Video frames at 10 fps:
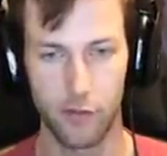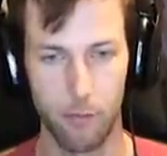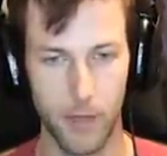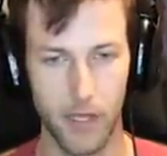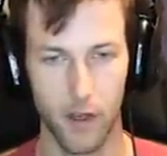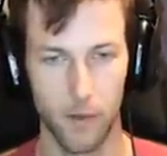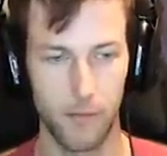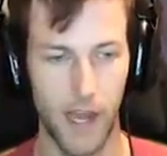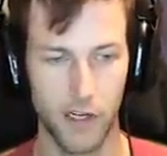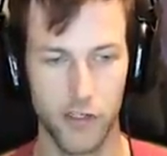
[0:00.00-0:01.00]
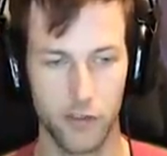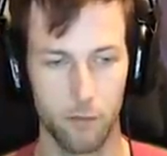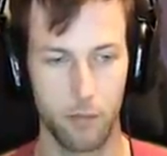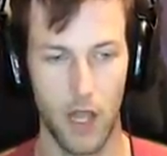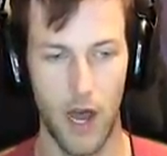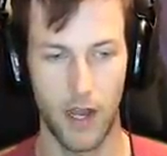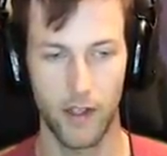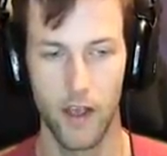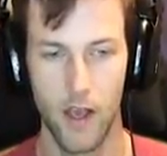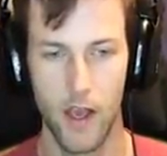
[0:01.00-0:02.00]
this big, obnoxious
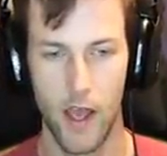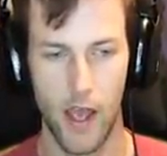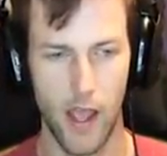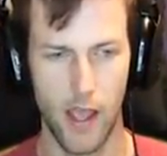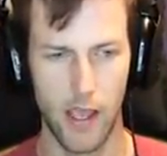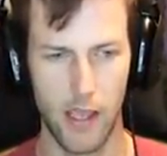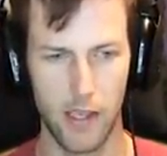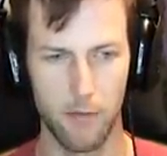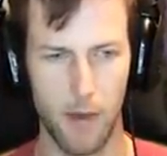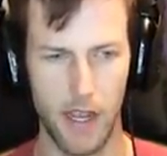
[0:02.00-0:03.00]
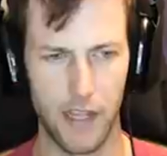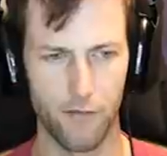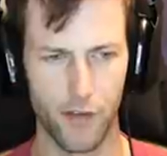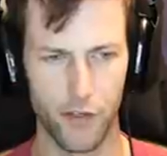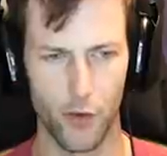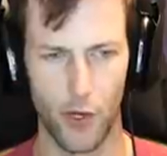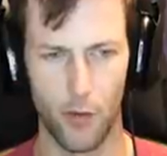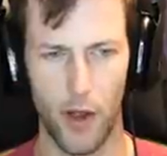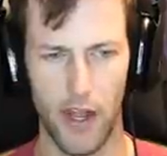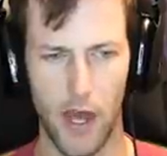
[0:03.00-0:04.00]
block in my
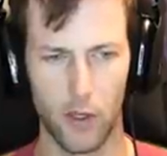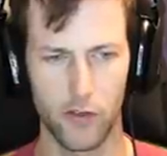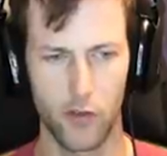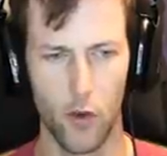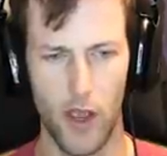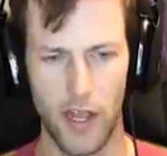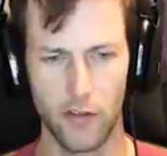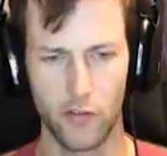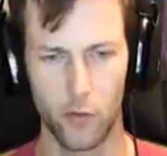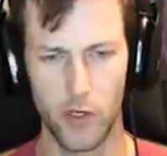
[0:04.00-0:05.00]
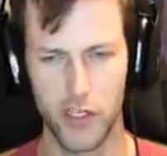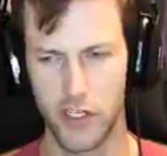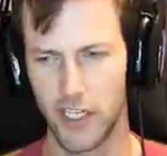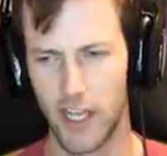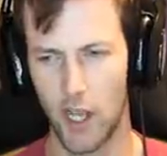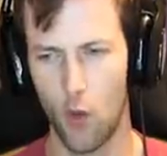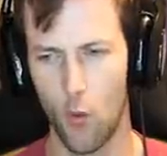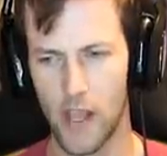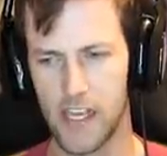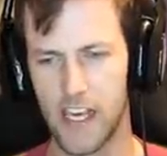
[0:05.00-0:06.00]
inventory right now? Let's go ahead and switch it to like a
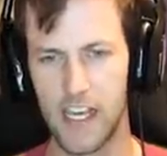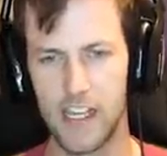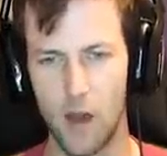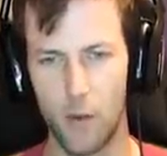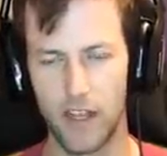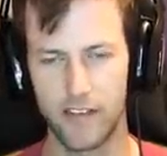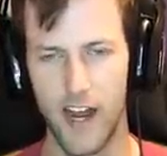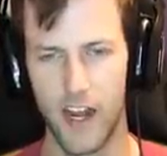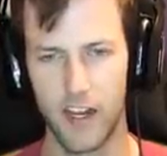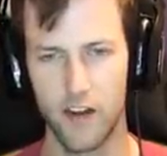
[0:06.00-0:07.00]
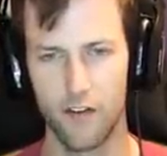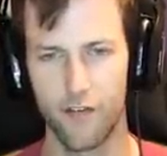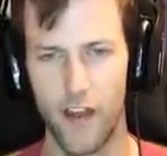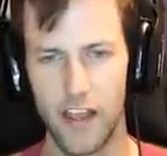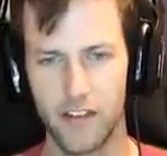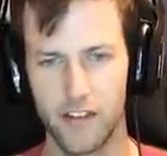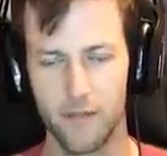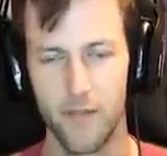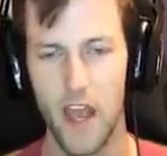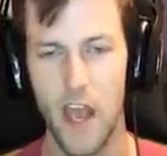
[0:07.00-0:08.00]
white key. That way it's not in your face.